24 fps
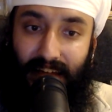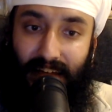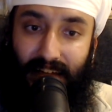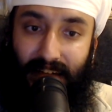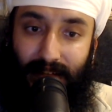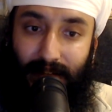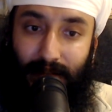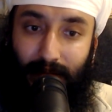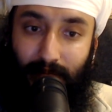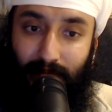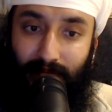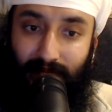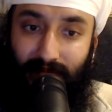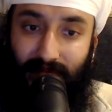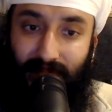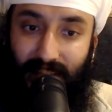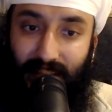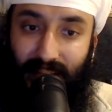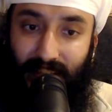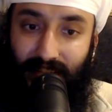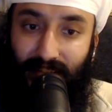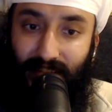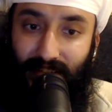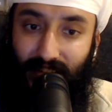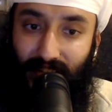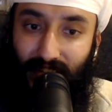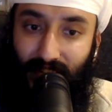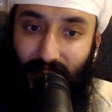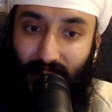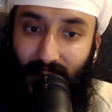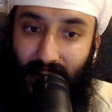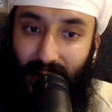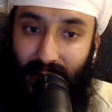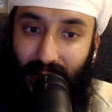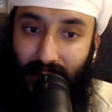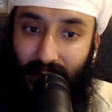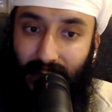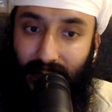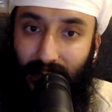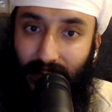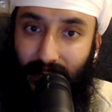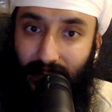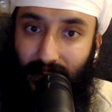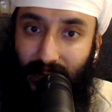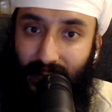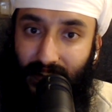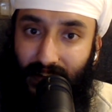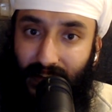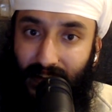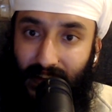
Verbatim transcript: um, did you know uh,